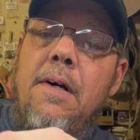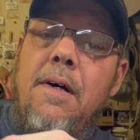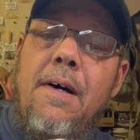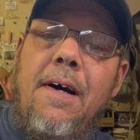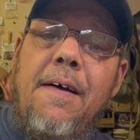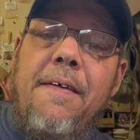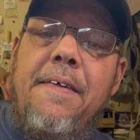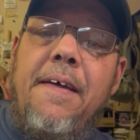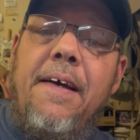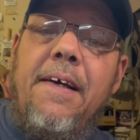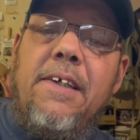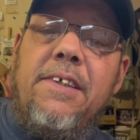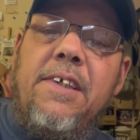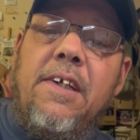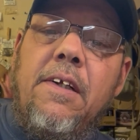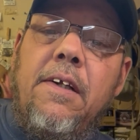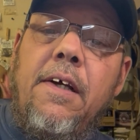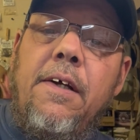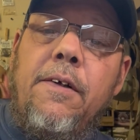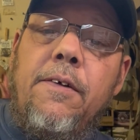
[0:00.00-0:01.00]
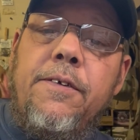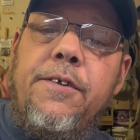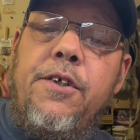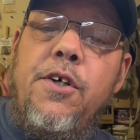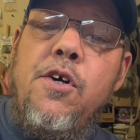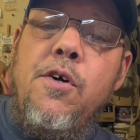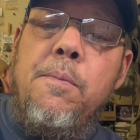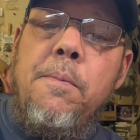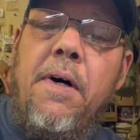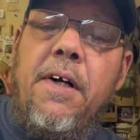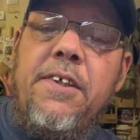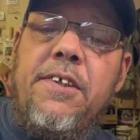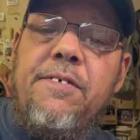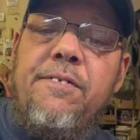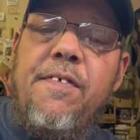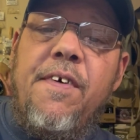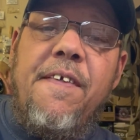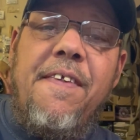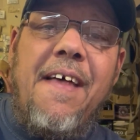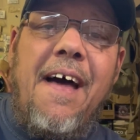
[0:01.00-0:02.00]
I think it's a little too much
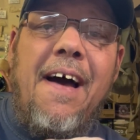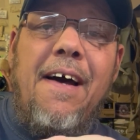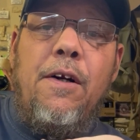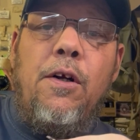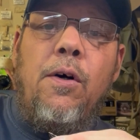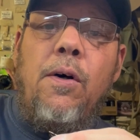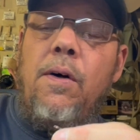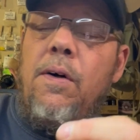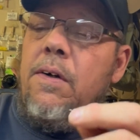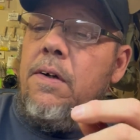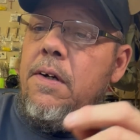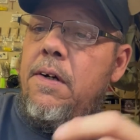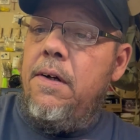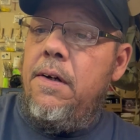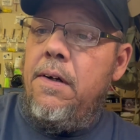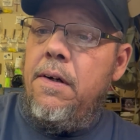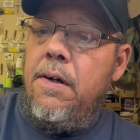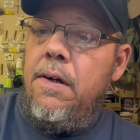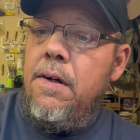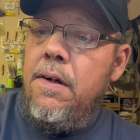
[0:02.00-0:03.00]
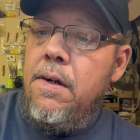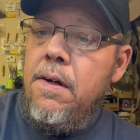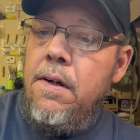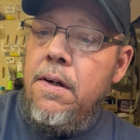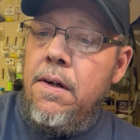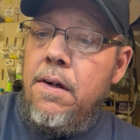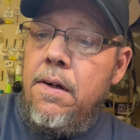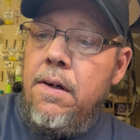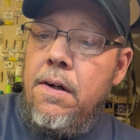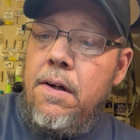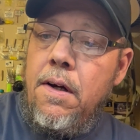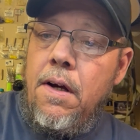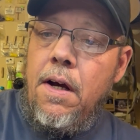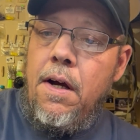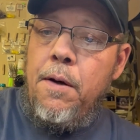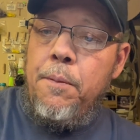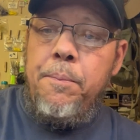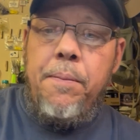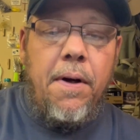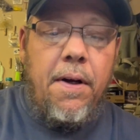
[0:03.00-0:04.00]
for that hook.
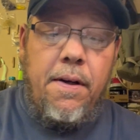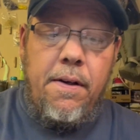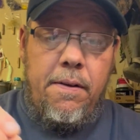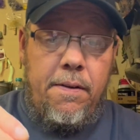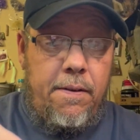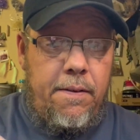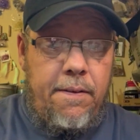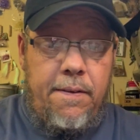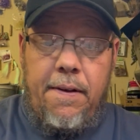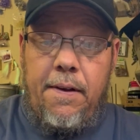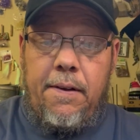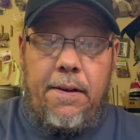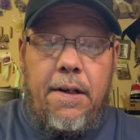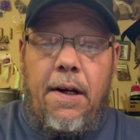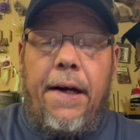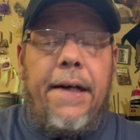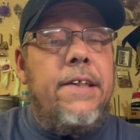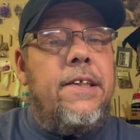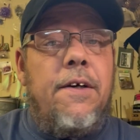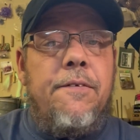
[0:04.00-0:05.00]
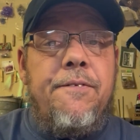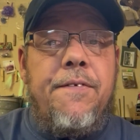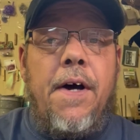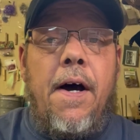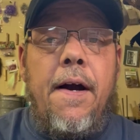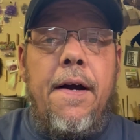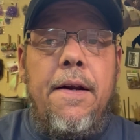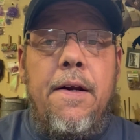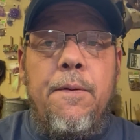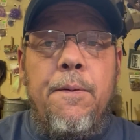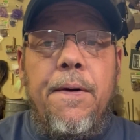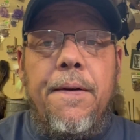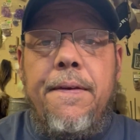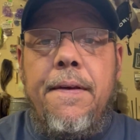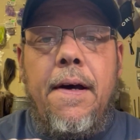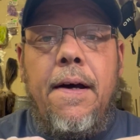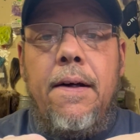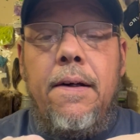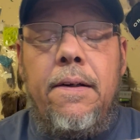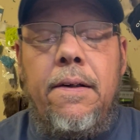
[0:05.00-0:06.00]
But the guys have tied it with
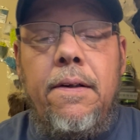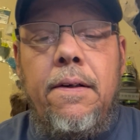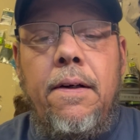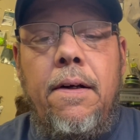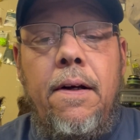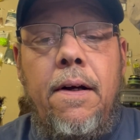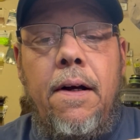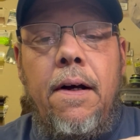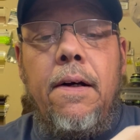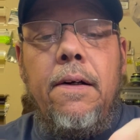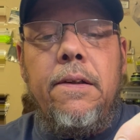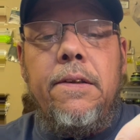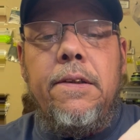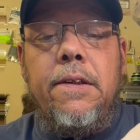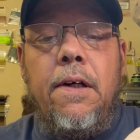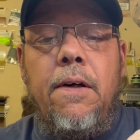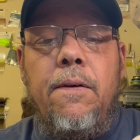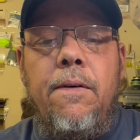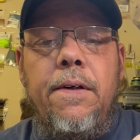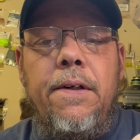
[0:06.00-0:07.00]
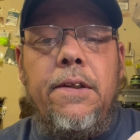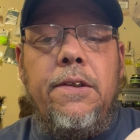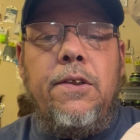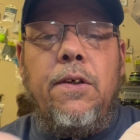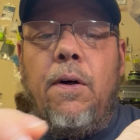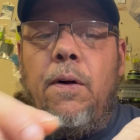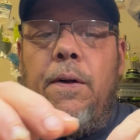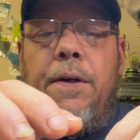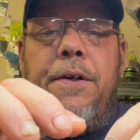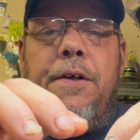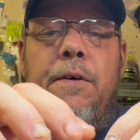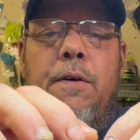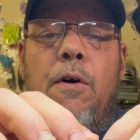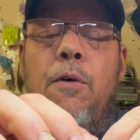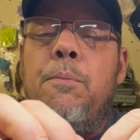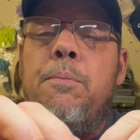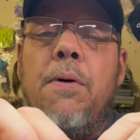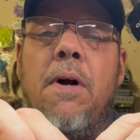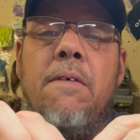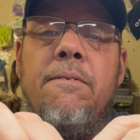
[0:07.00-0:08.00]
that. So it's all in your
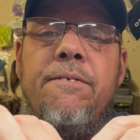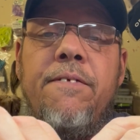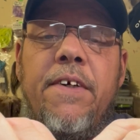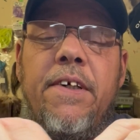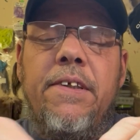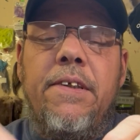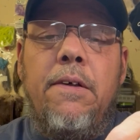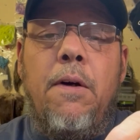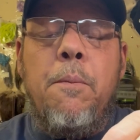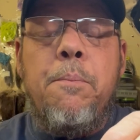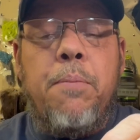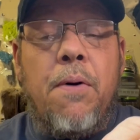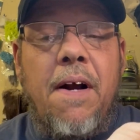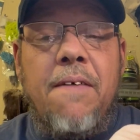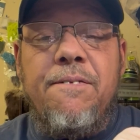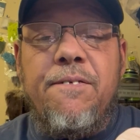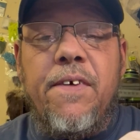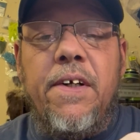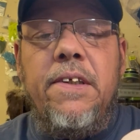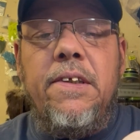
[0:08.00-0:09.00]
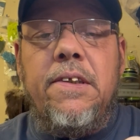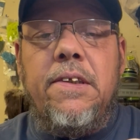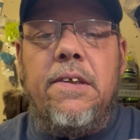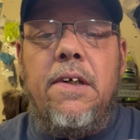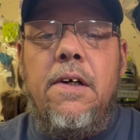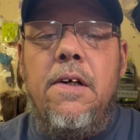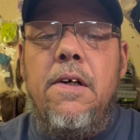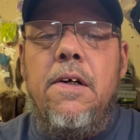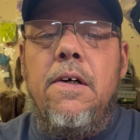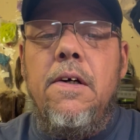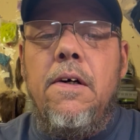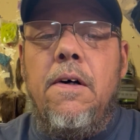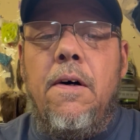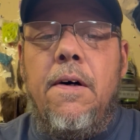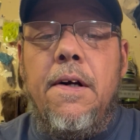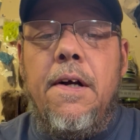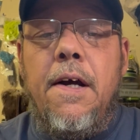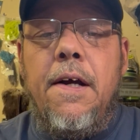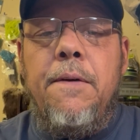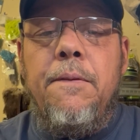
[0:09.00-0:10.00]
own preference
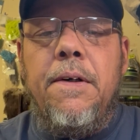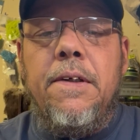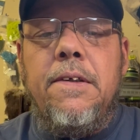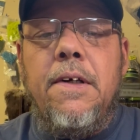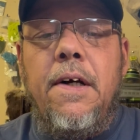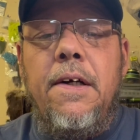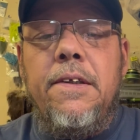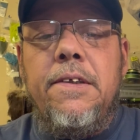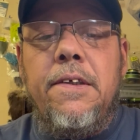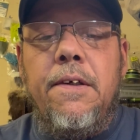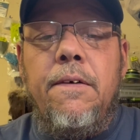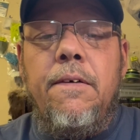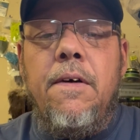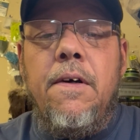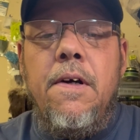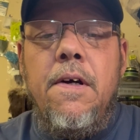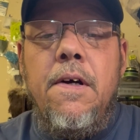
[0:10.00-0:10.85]
on how you want to tie it. So